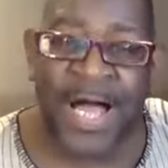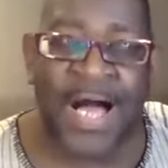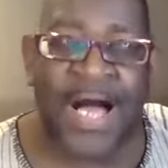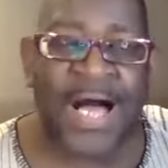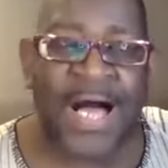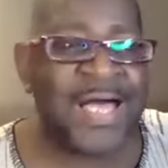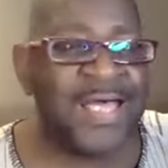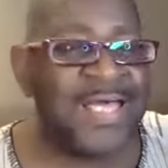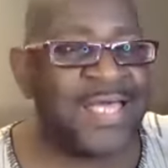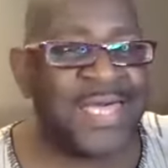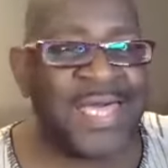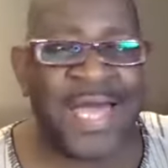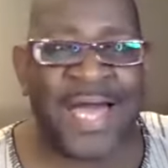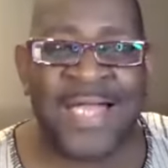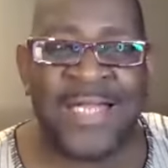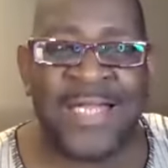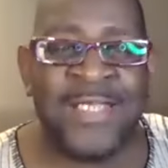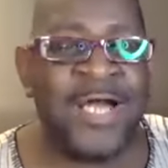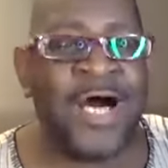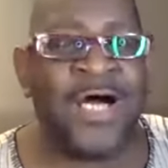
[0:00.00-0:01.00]
I
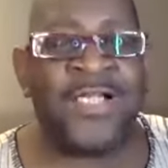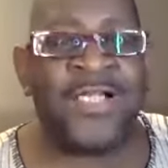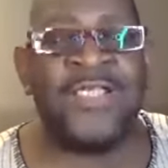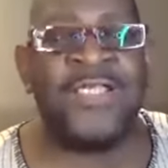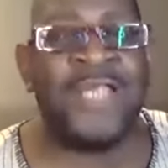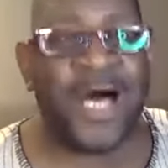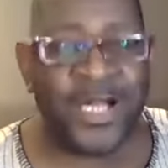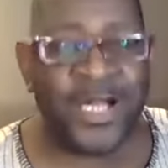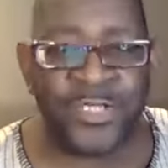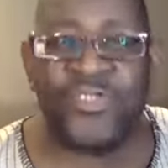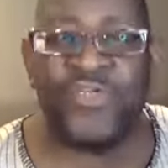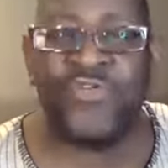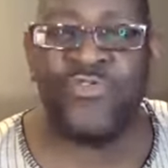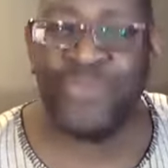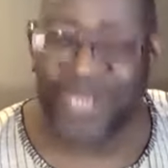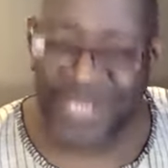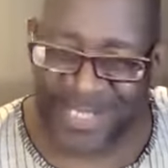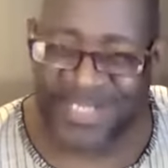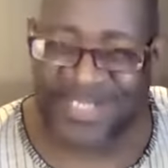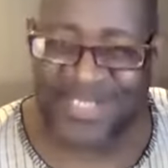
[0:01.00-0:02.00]
cannot not do
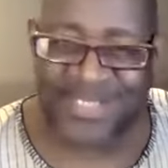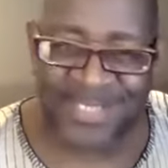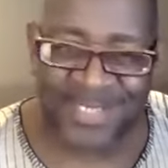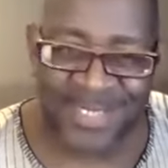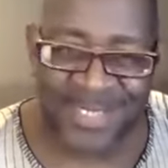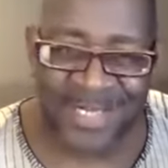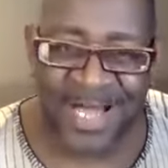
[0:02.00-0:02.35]
this.